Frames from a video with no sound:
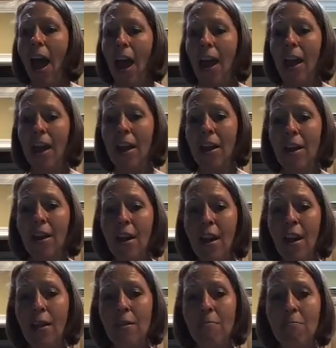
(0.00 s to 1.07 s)
And
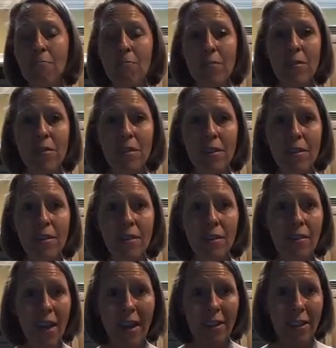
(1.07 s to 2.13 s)
then
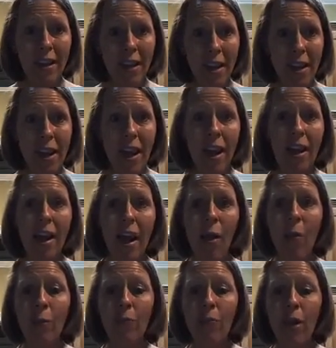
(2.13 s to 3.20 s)
that's it.
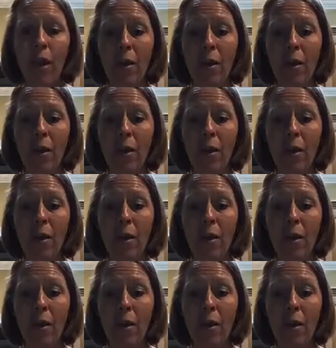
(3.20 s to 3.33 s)
Now,